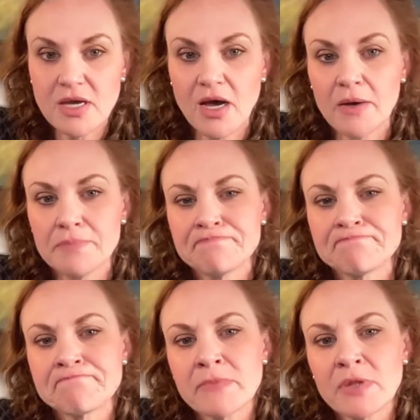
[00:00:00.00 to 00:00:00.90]

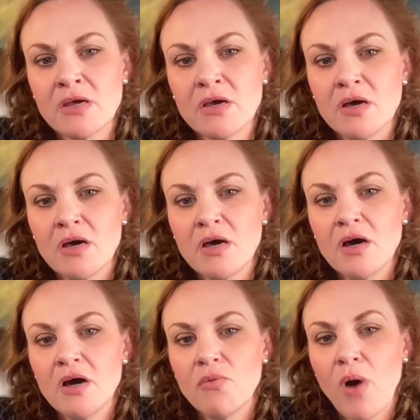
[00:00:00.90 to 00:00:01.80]

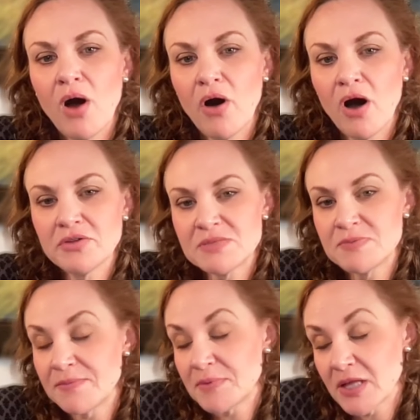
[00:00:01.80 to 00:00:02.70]
While all this
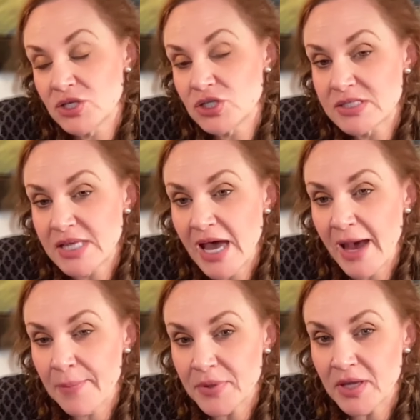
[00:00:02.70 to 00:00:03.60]
manipulation is
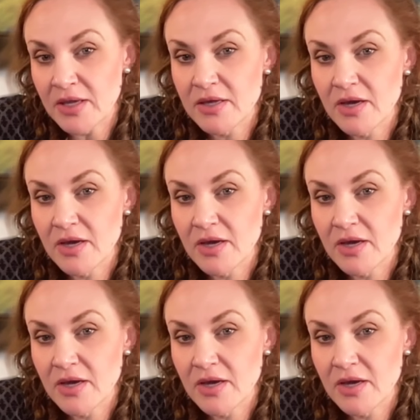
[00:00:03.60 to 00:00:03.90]
happening,